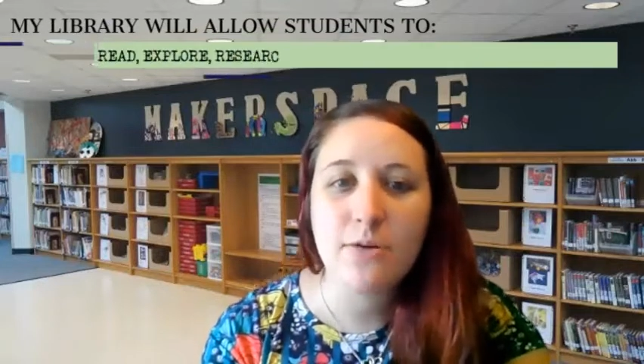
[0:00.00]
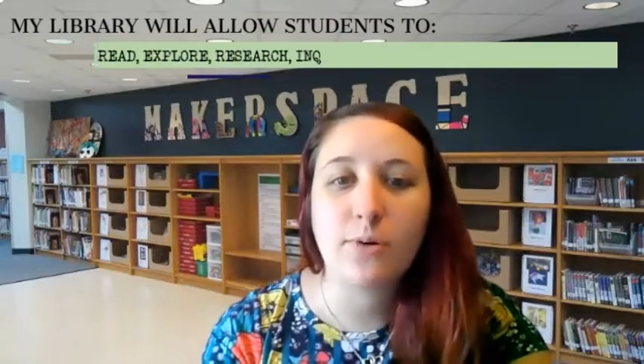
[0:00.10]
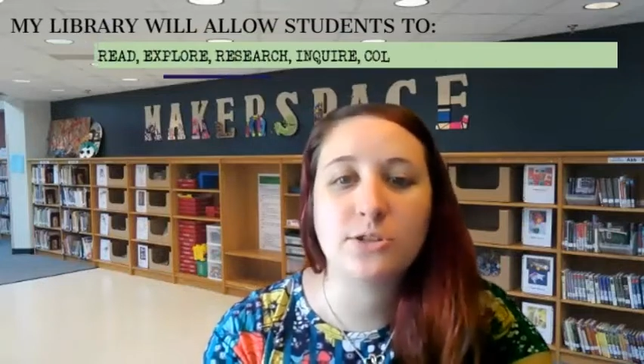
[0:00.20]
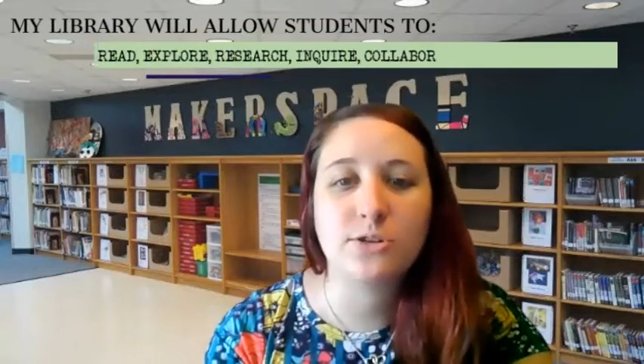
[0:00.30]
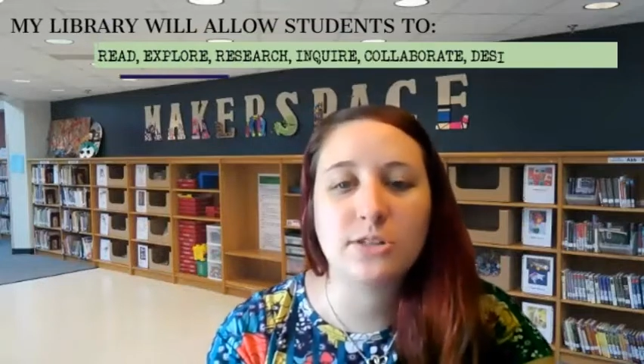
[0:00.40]

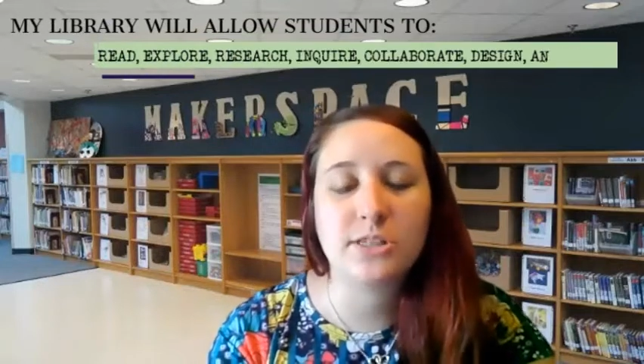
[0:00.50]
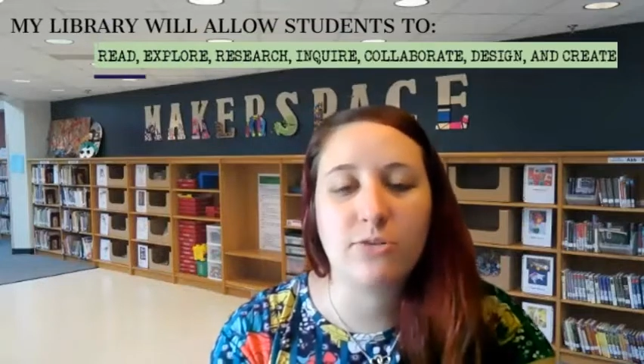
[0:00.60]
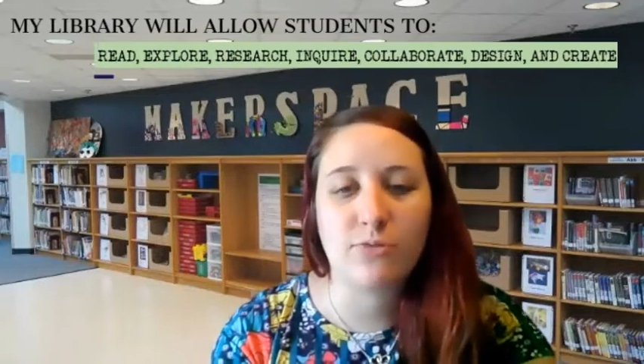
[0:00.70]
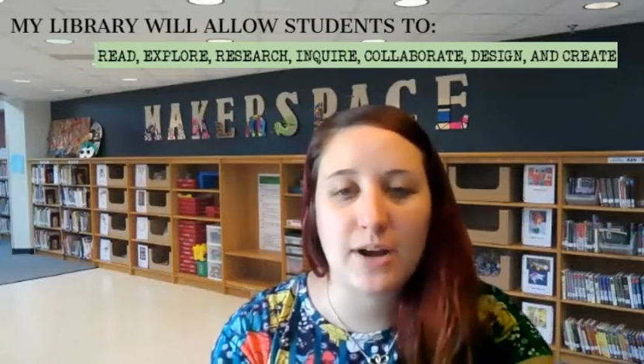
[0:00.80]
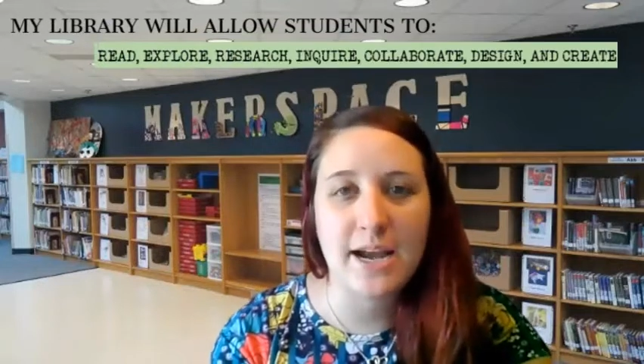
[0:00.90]
where students
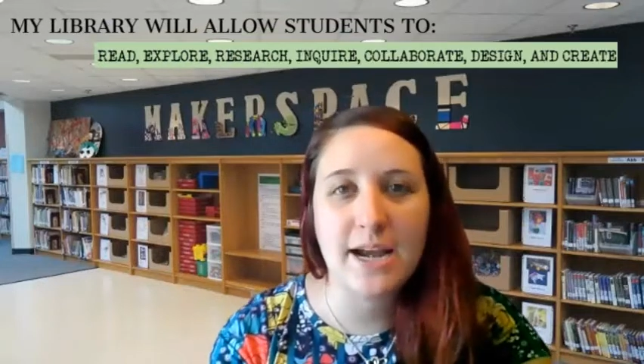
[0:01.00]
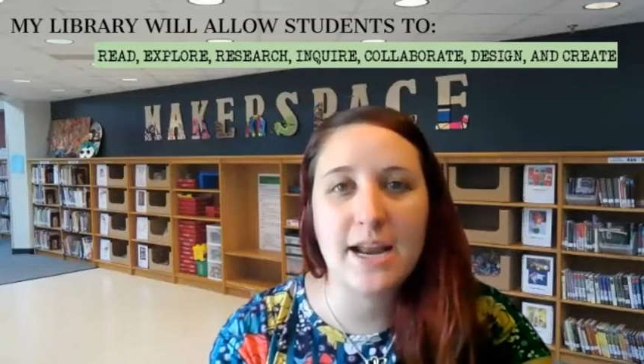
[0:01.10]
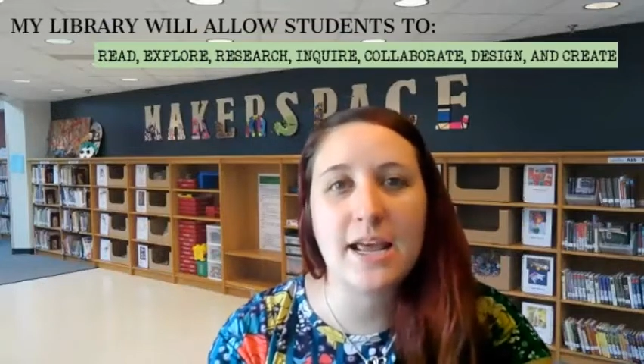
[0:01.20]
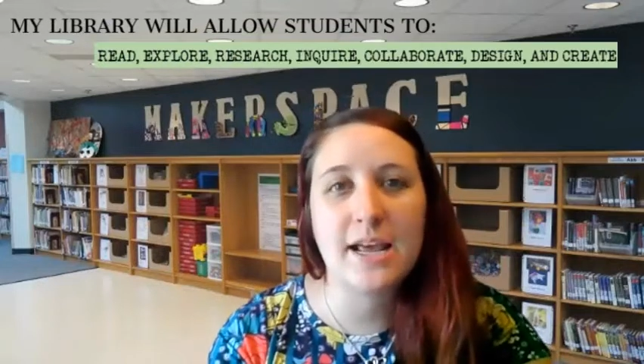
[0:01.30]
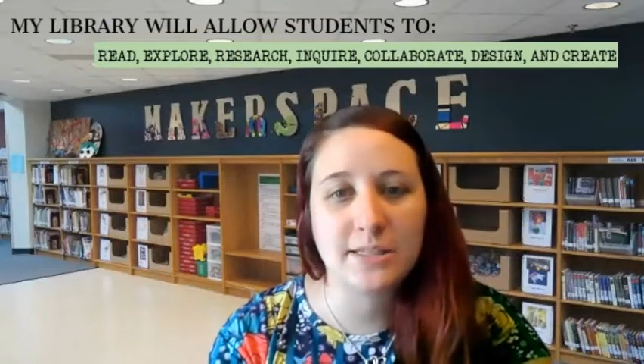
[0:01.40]
can
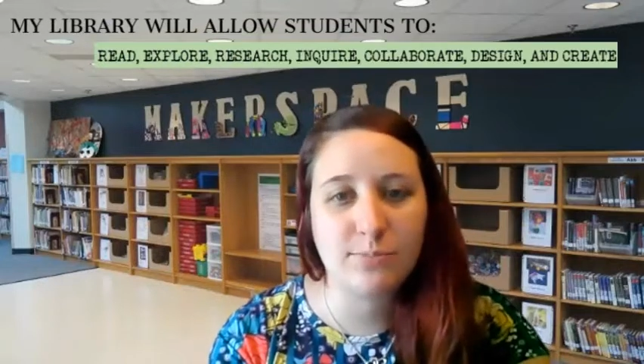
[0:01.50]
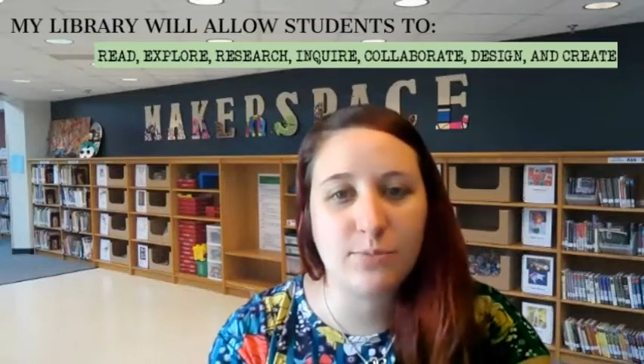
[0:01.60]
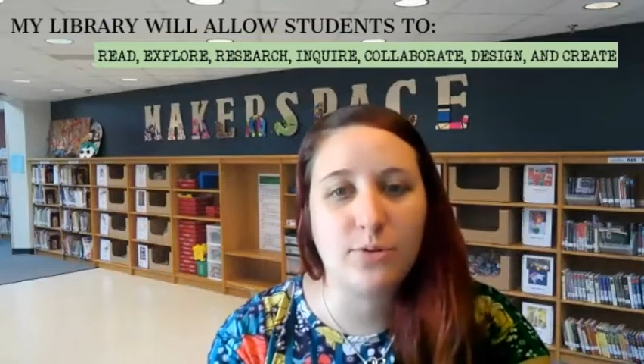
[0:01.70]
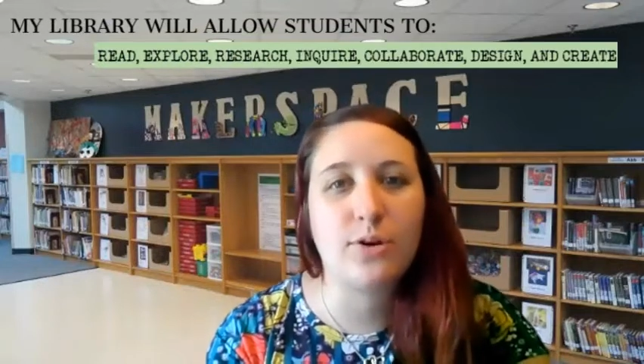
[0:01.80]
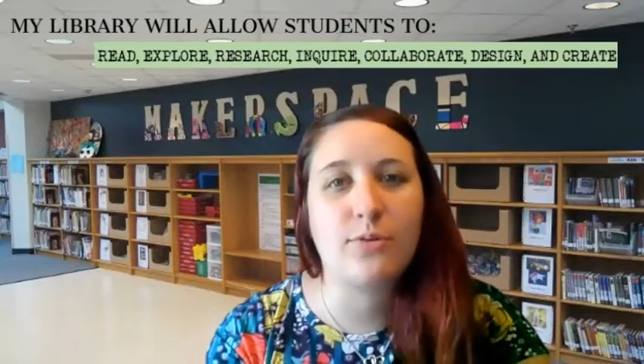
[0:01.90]
read,
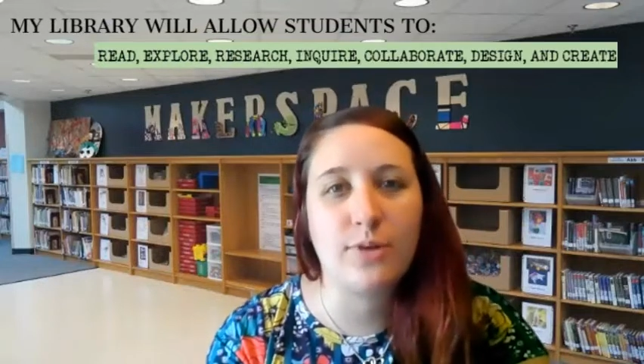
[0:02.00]
explore,